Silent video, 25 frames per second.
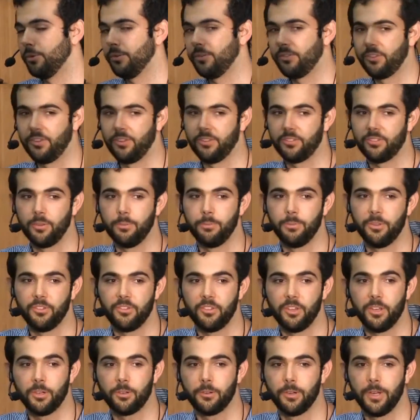system
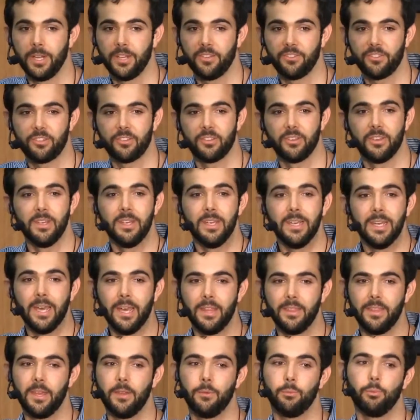disintegrates.
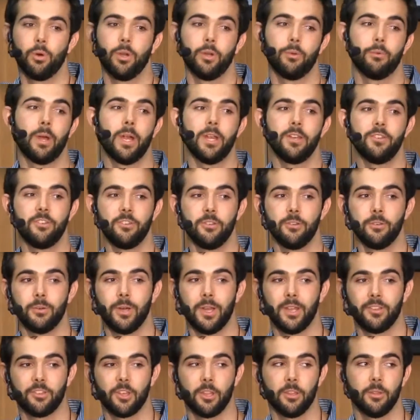And then what do I do
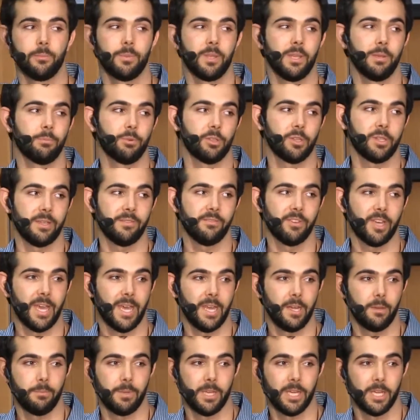as other people leave
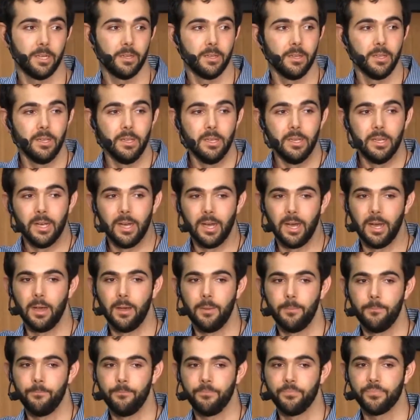ahead of me?
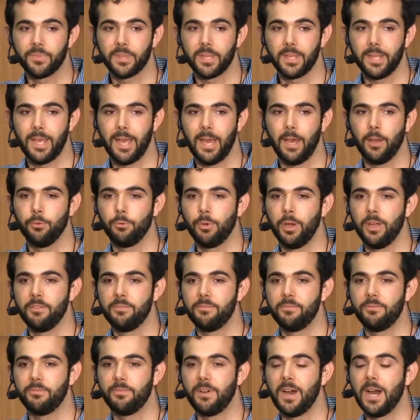How do I
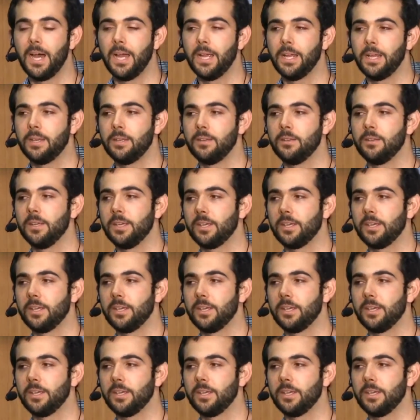find